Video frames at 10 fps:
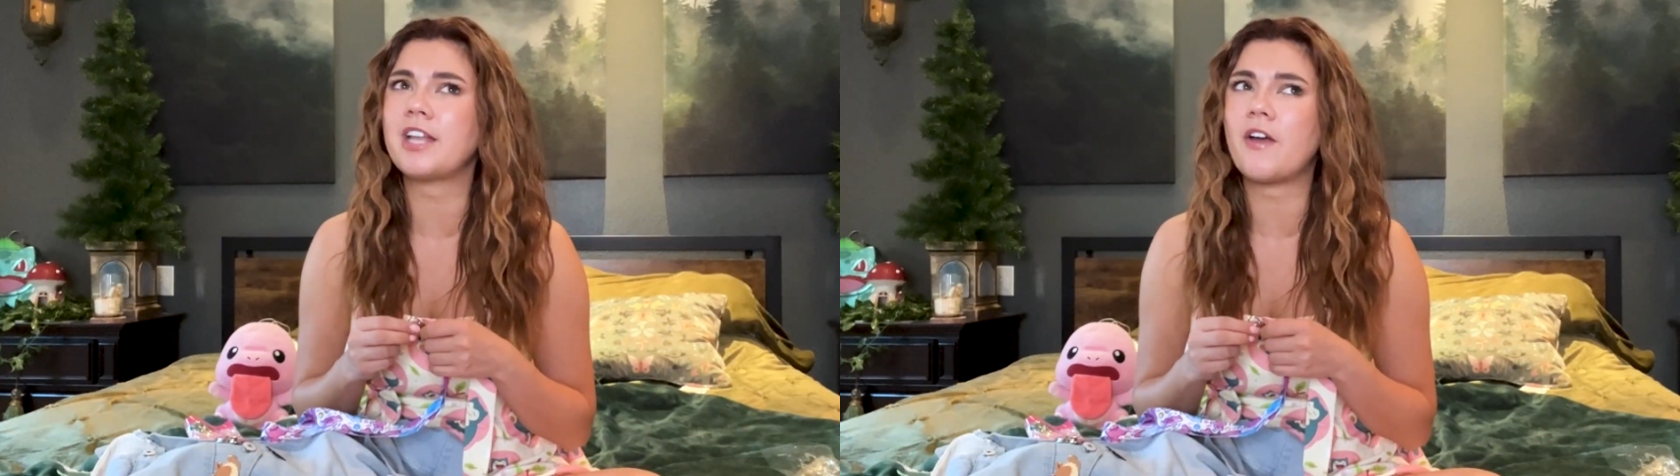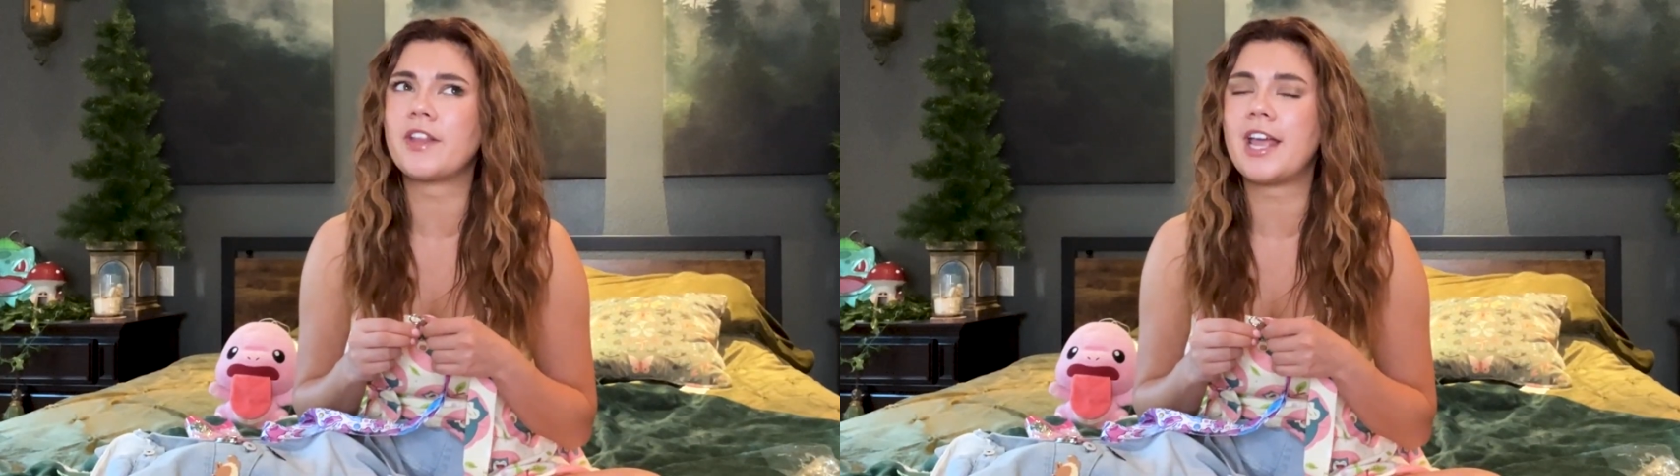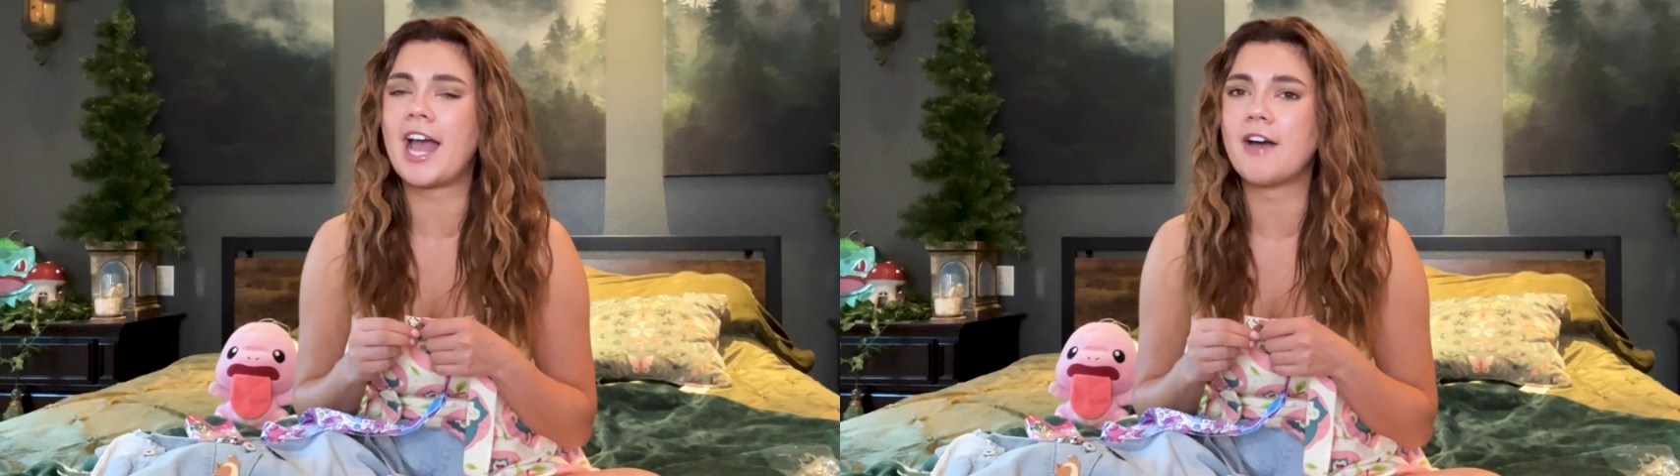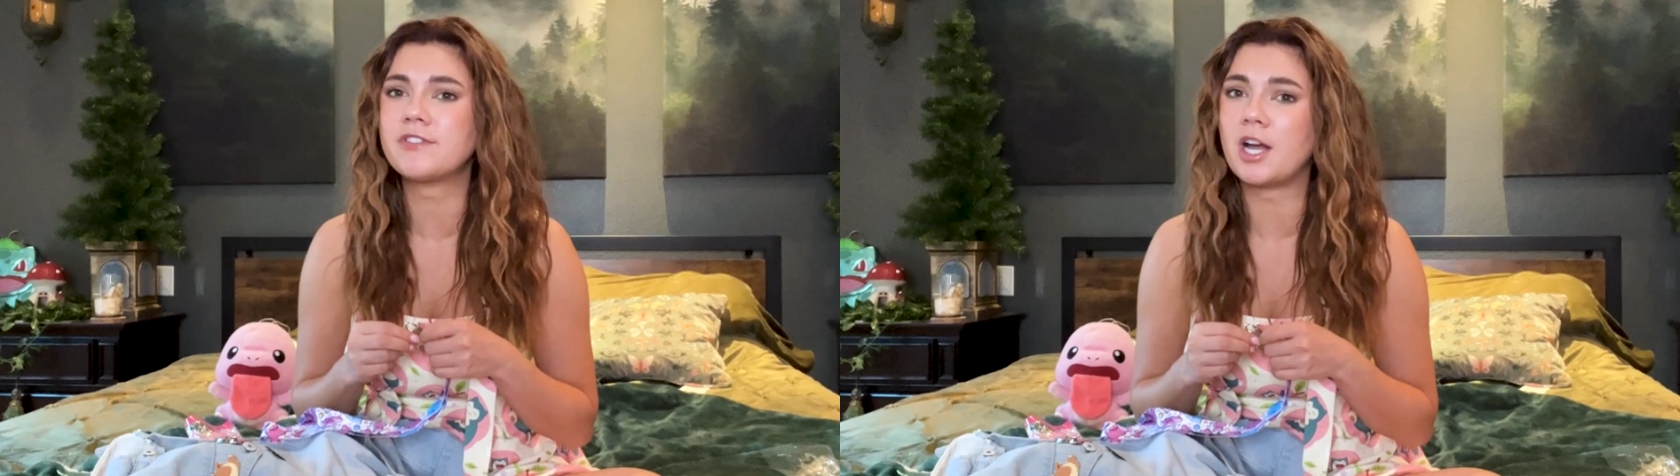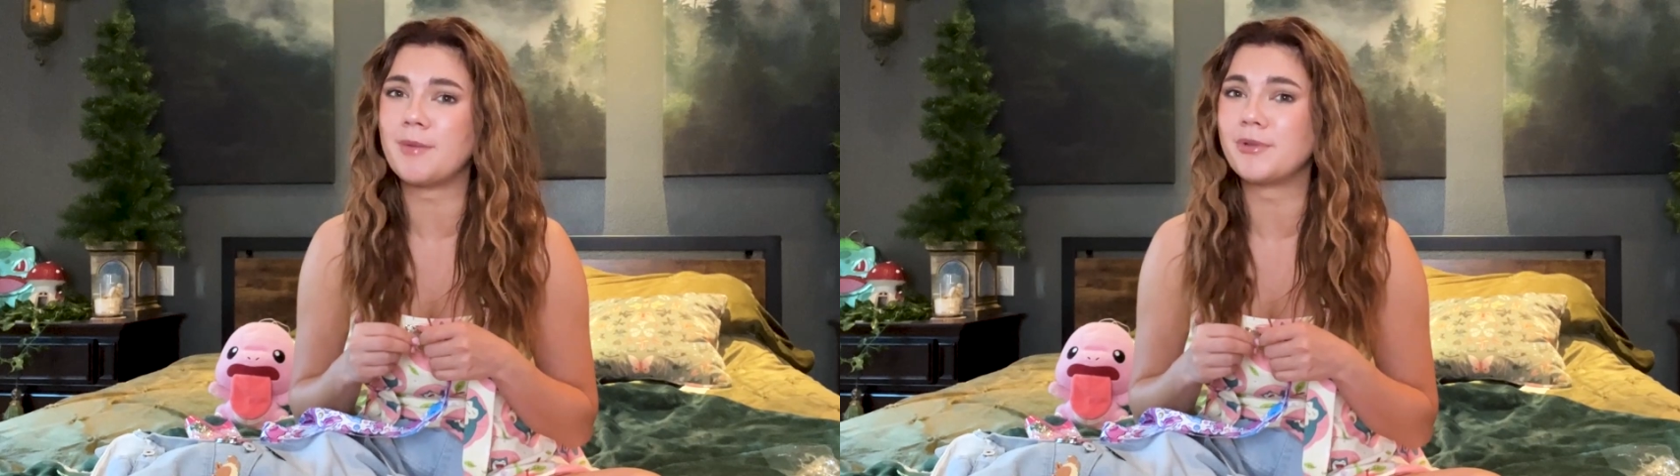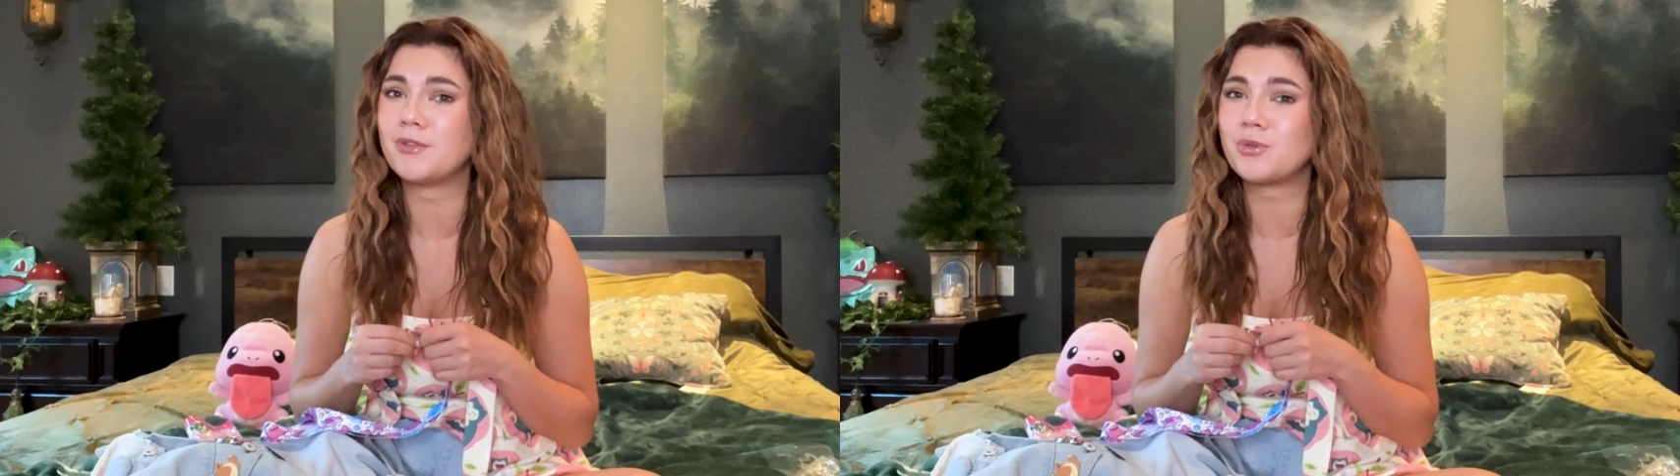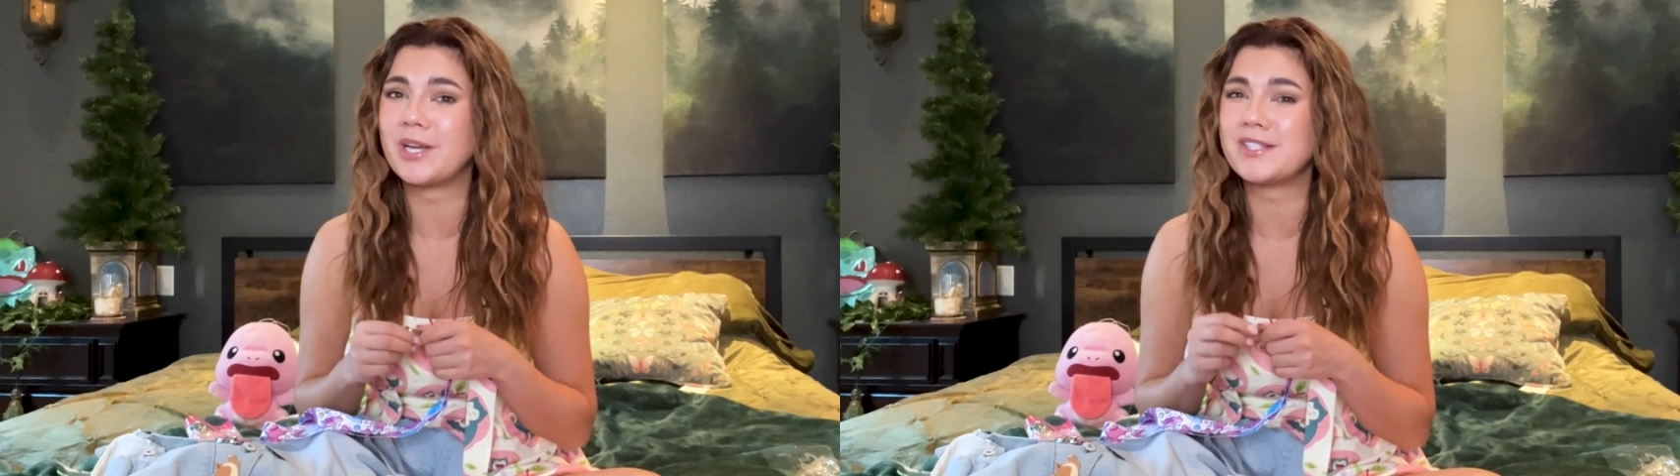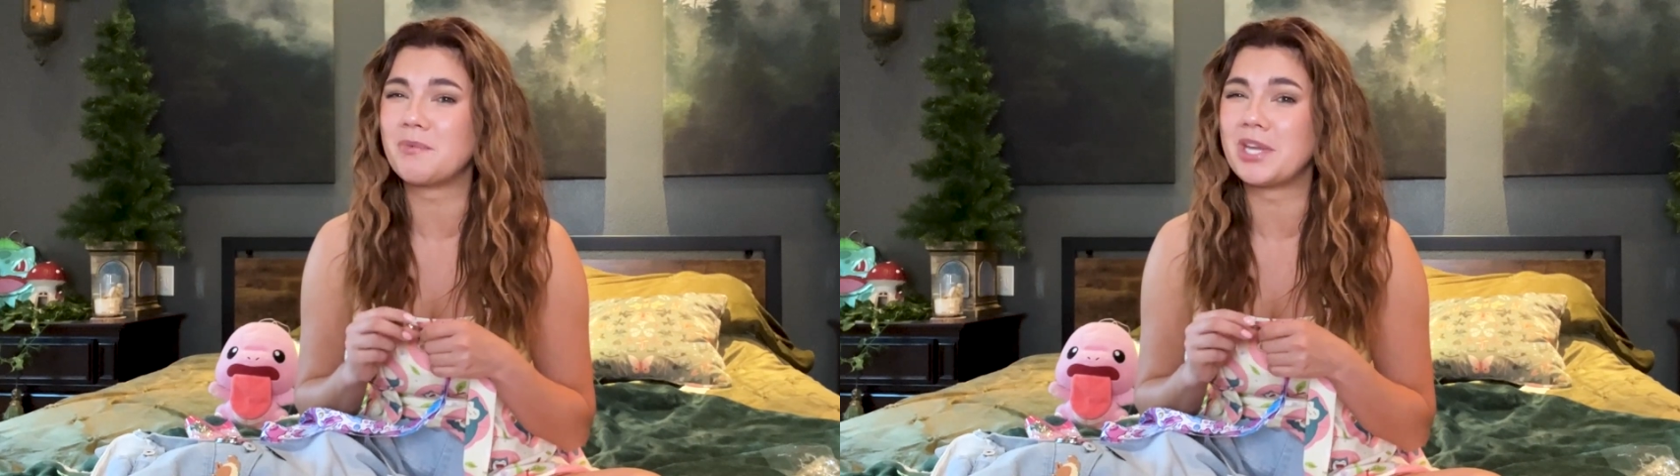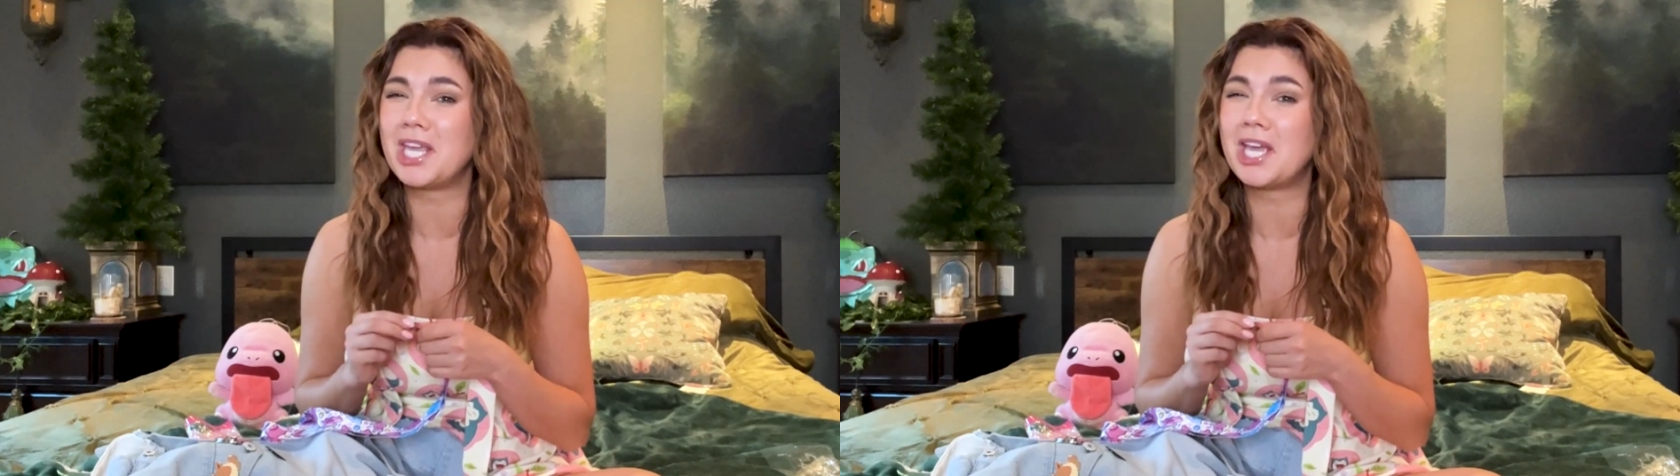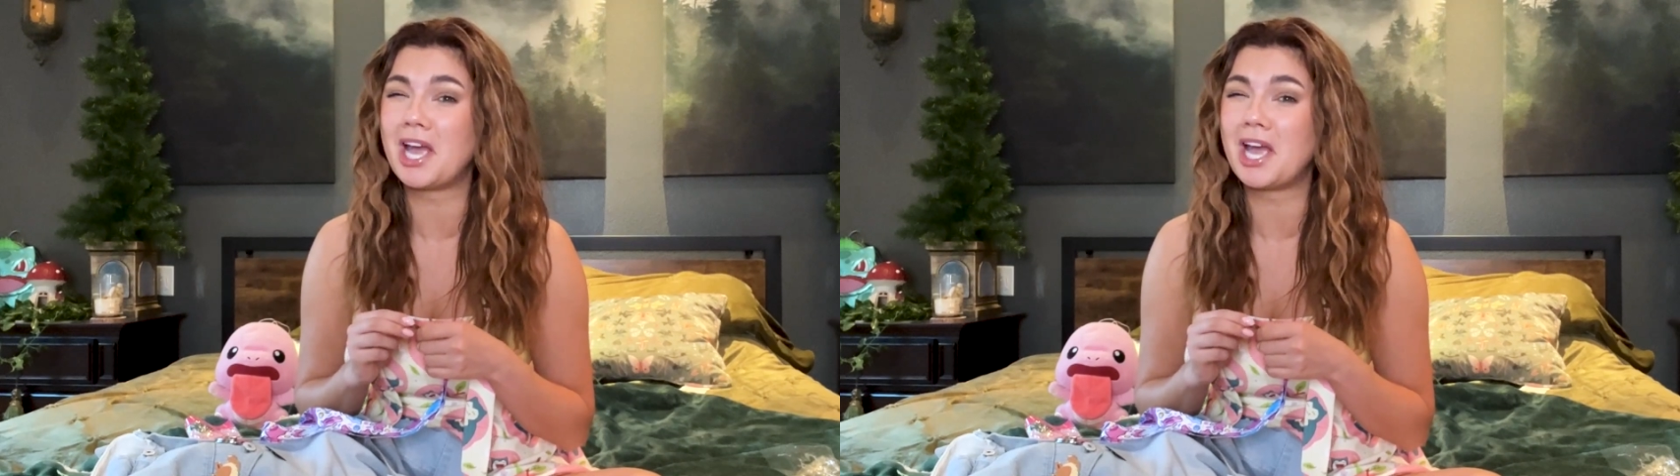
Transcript: now that I have to upload twice a week,